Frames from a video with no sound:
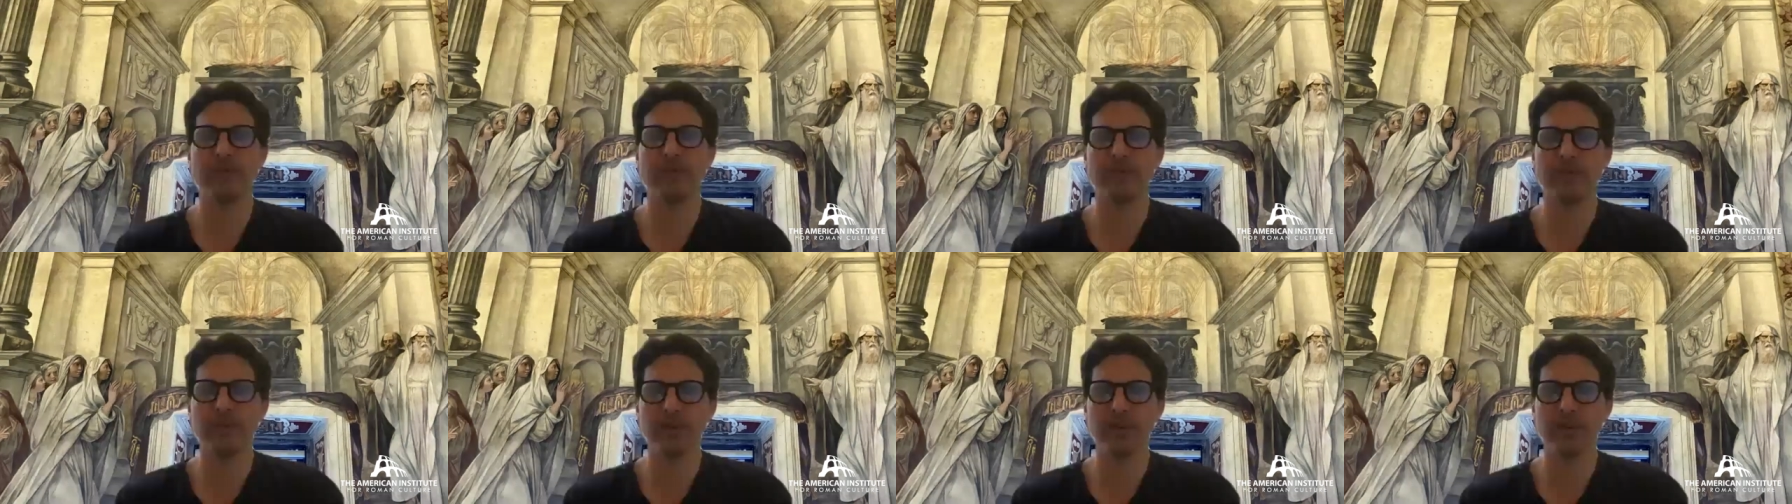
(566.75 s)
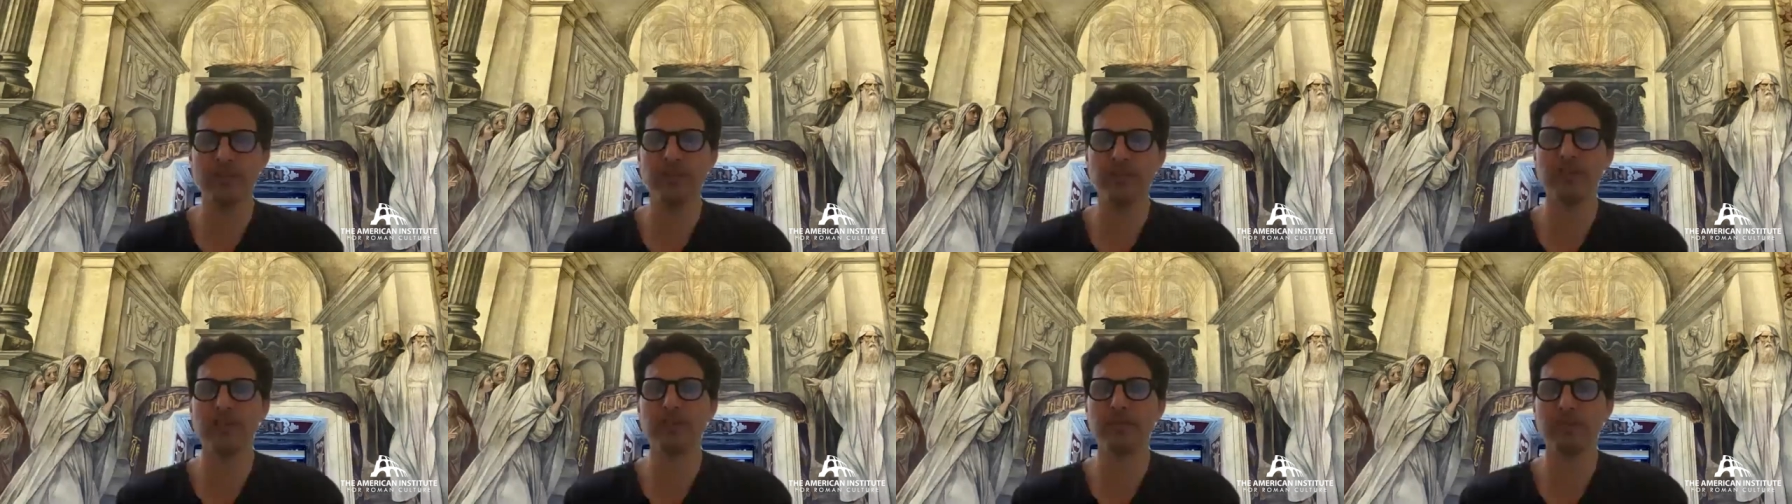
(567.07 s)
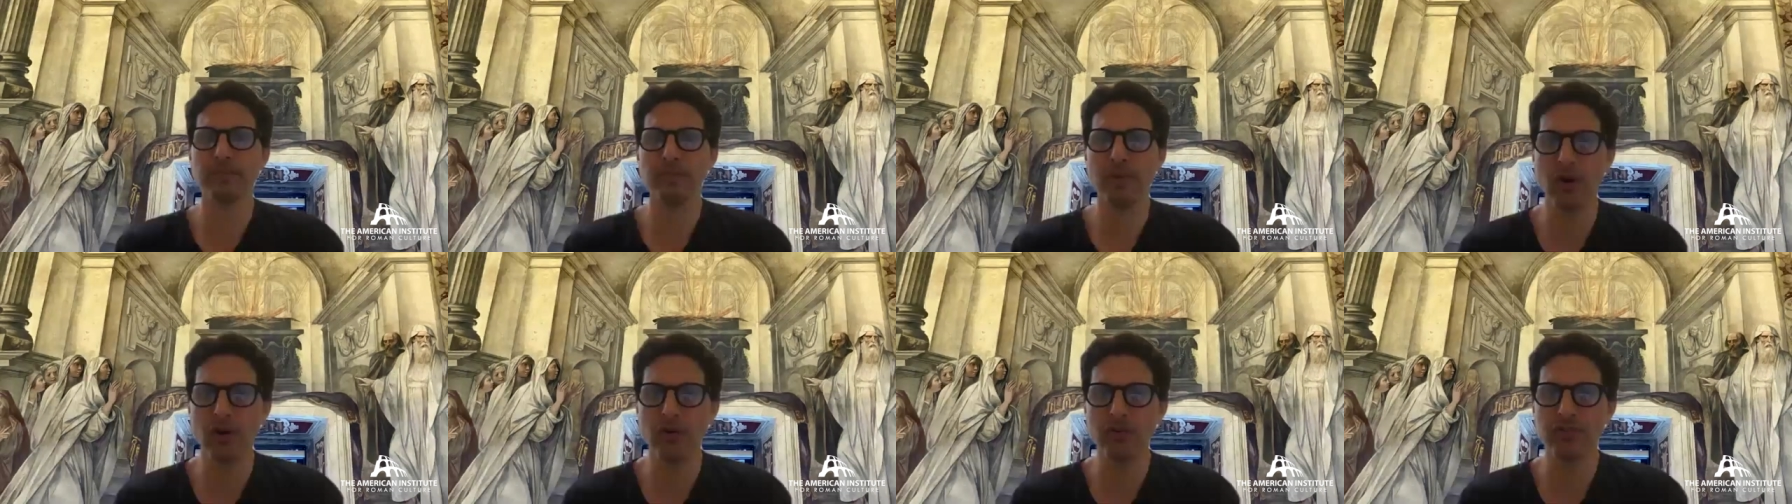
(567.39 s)
versus
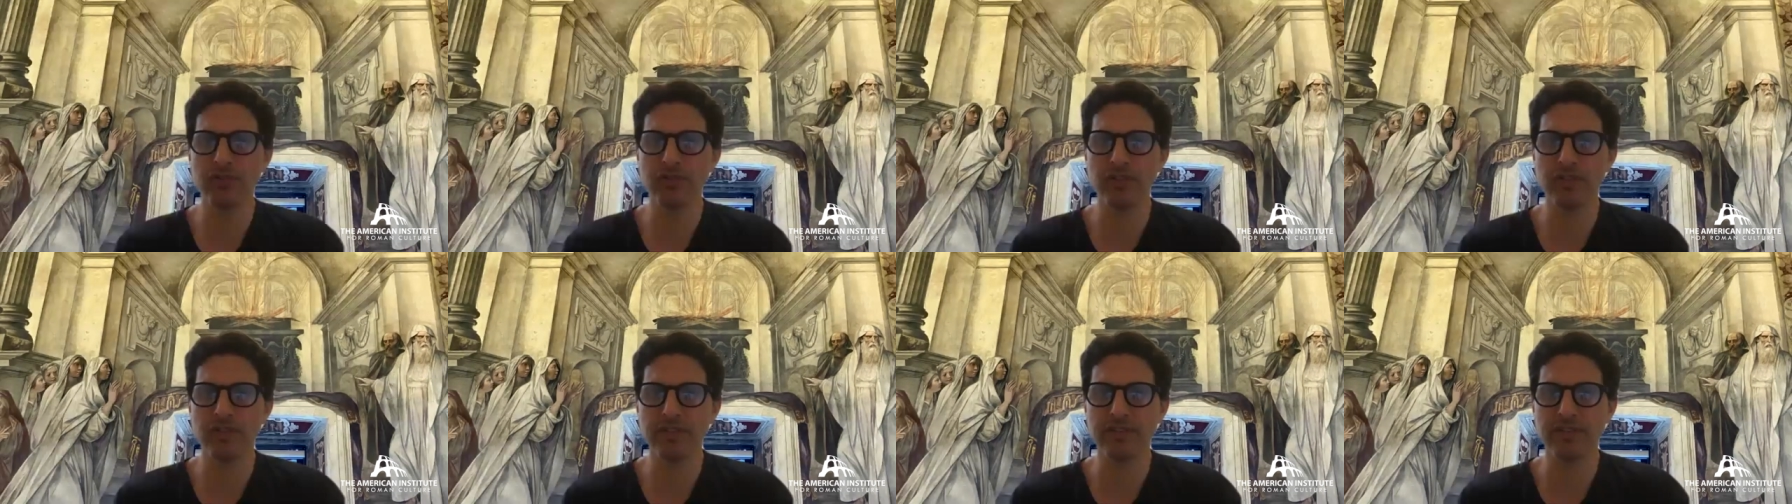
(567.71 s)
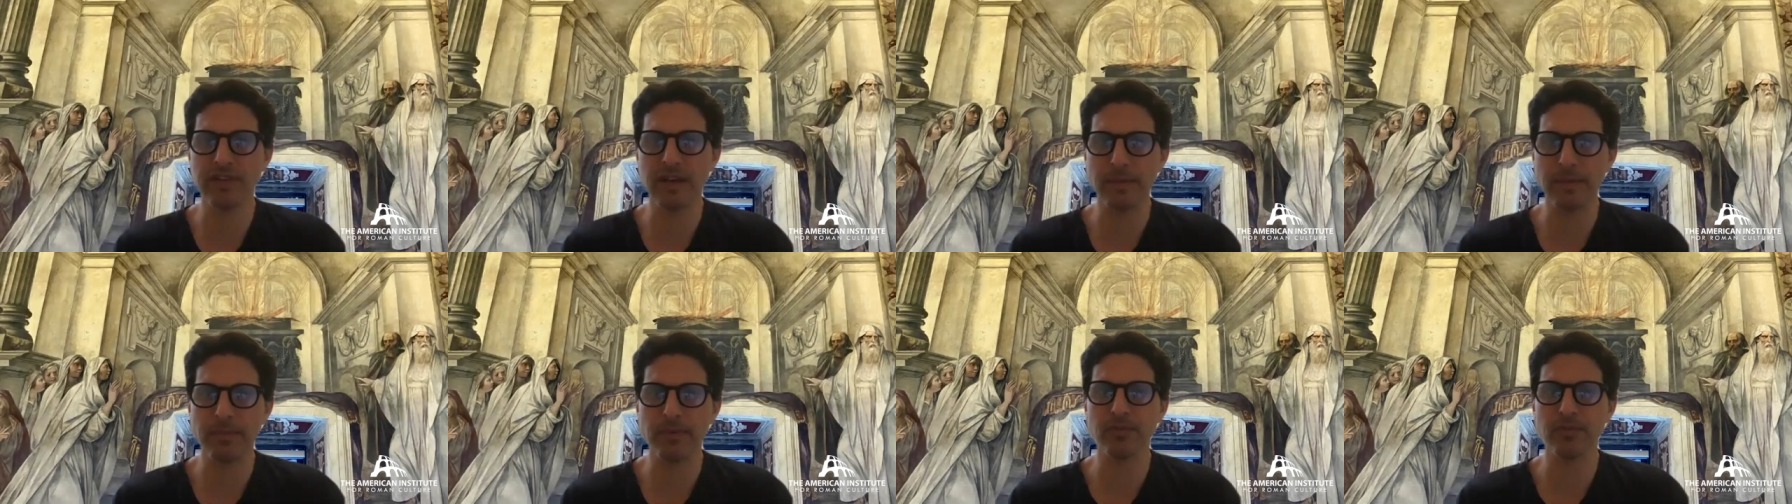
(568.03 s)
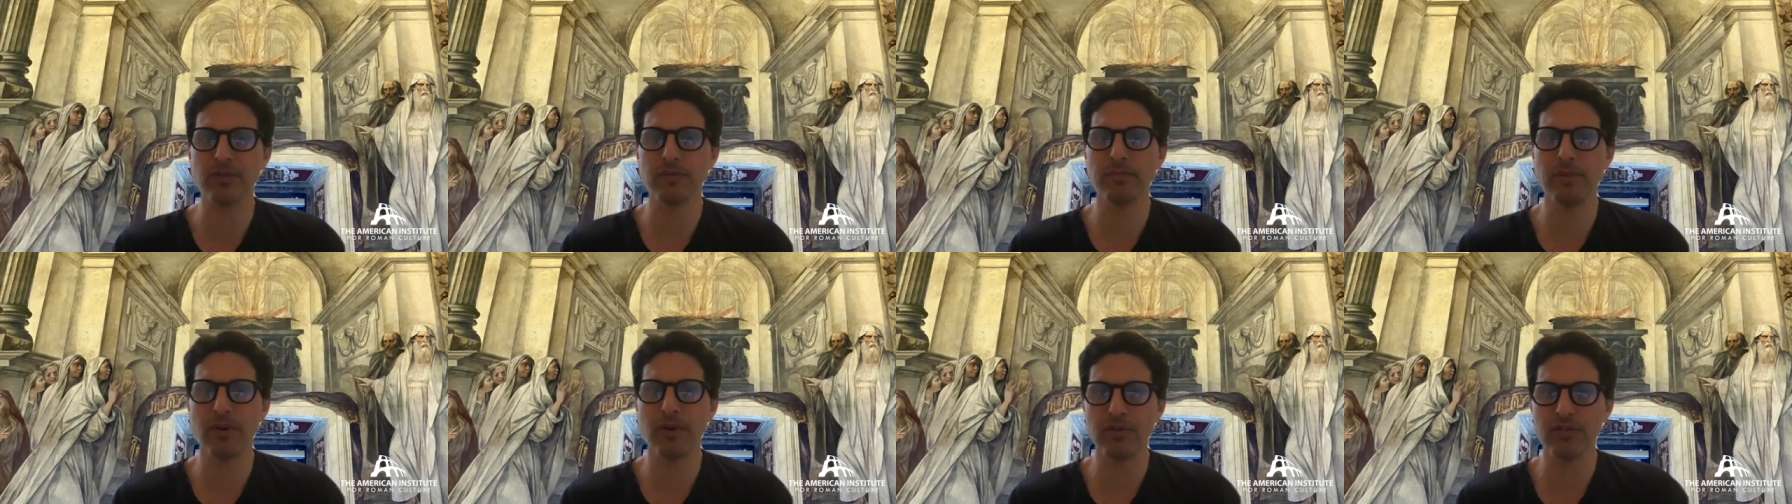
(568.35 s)
most of the
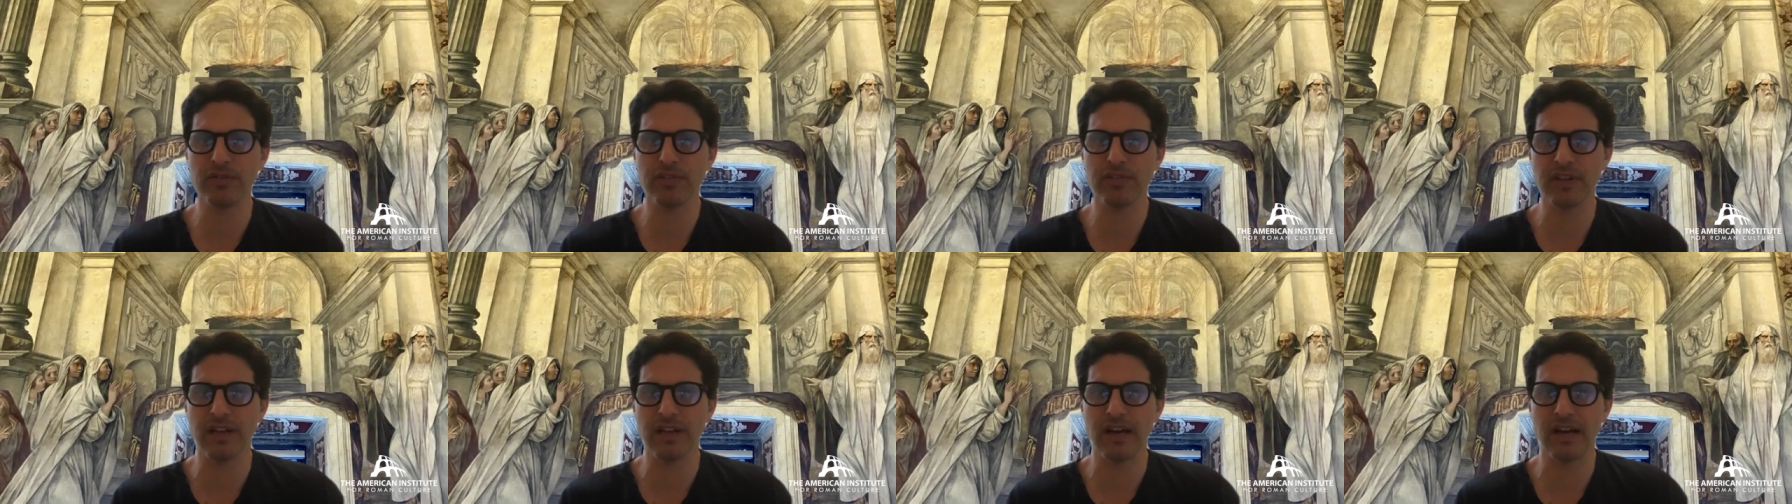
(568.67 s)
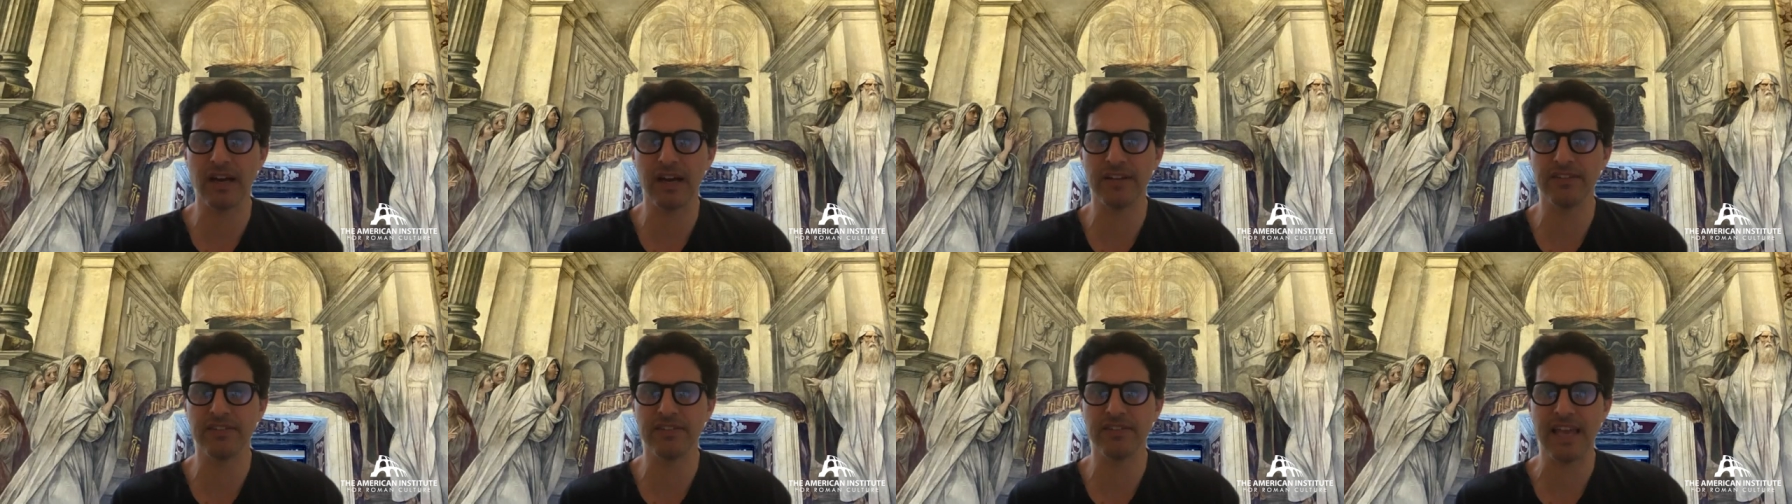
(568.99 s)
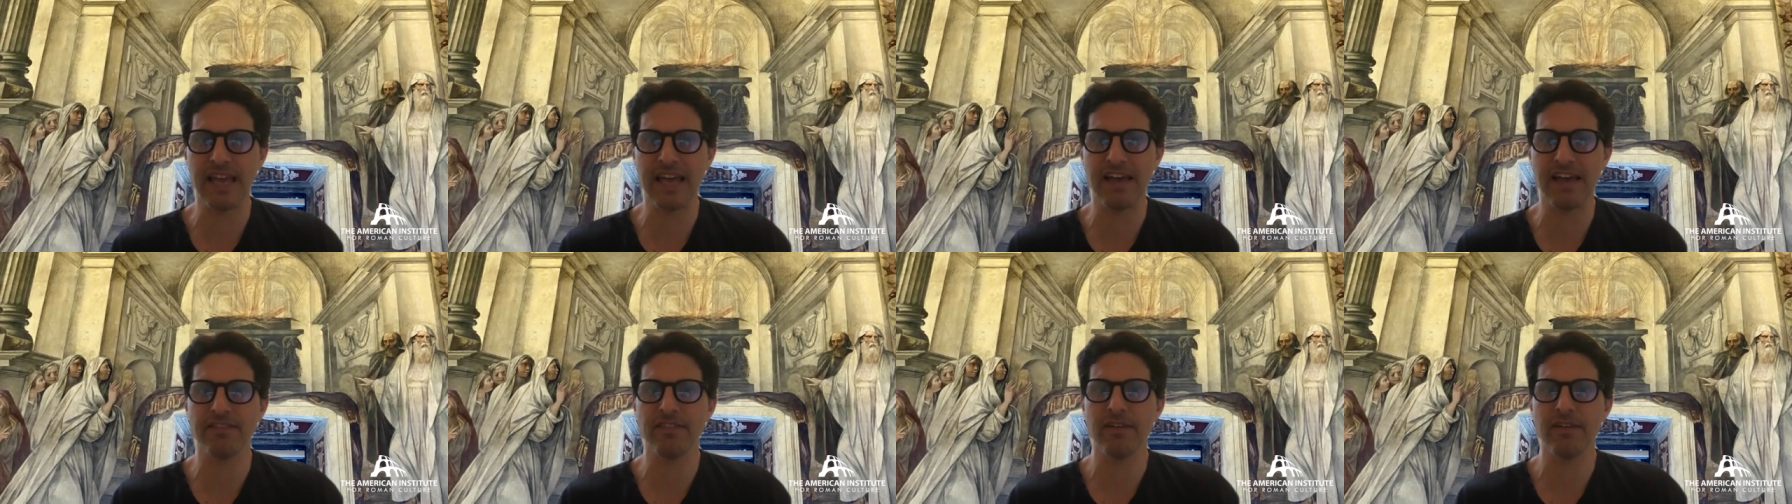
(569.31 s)
temples and most of the gods
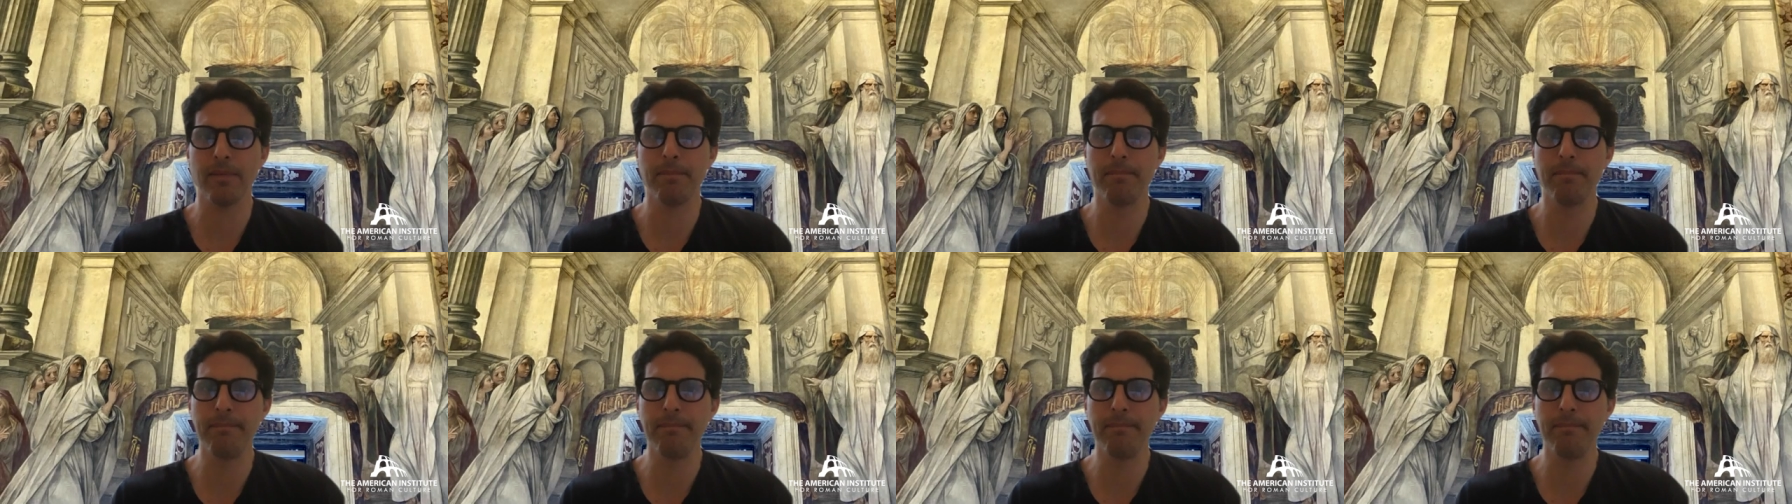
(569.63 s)
have